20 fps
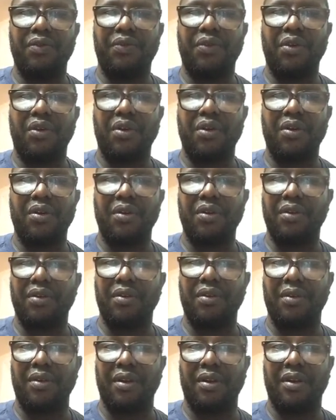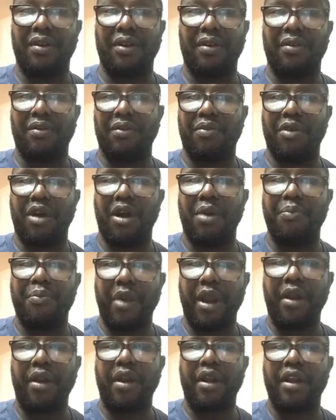for
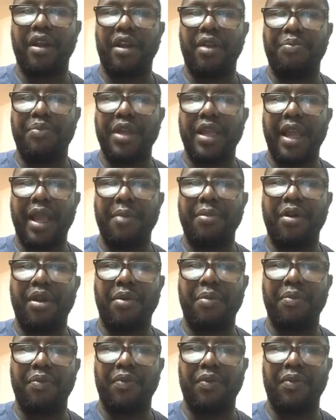America to be able